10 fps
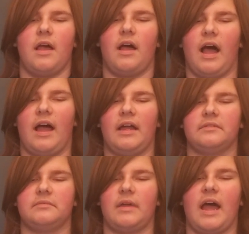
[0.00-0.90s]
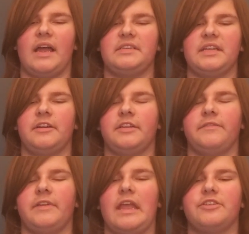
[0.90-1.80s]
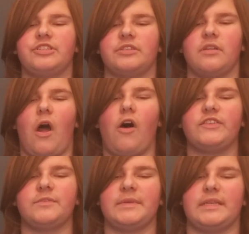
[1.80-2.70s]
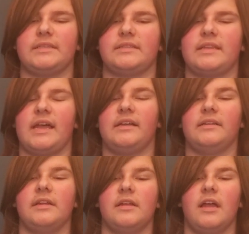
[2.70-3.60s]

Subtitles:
A high standard deviation also means that